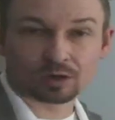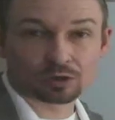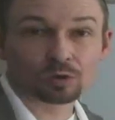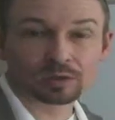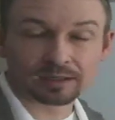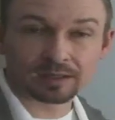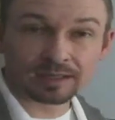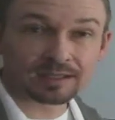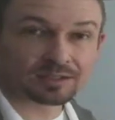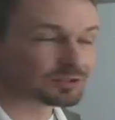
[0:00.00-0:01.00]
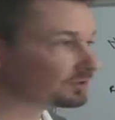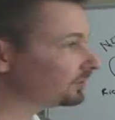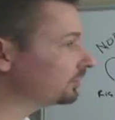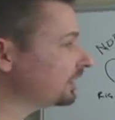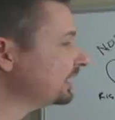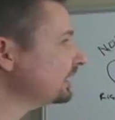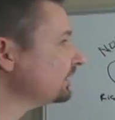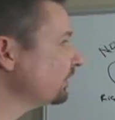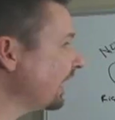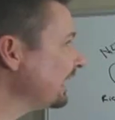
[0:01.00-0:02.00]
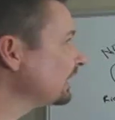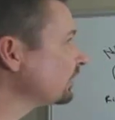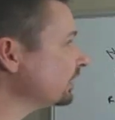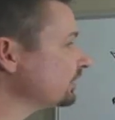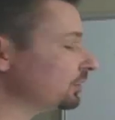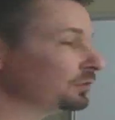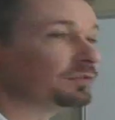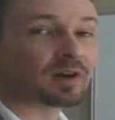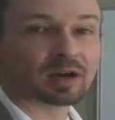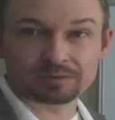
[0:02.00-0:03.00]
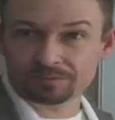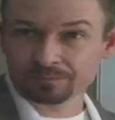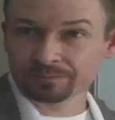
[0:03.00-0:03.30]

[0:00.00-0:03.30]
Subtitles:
goal here is to anchor it to fun.